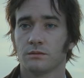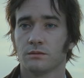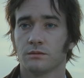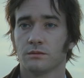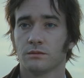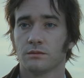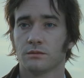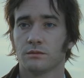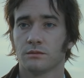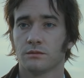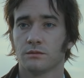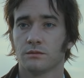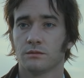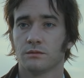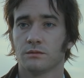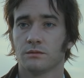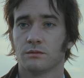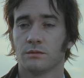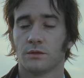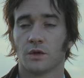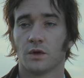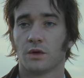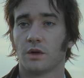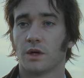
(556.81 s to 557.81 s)
couldn't sleep.
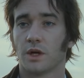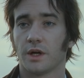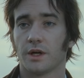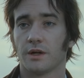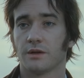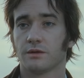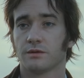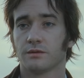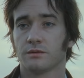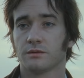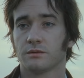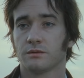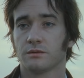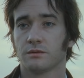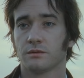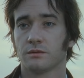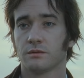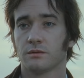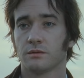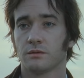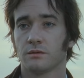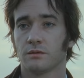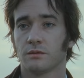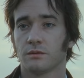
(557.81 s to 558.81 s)
Nora.
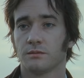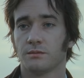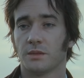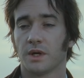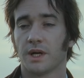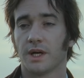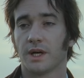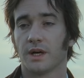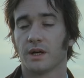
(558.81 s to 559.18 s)
My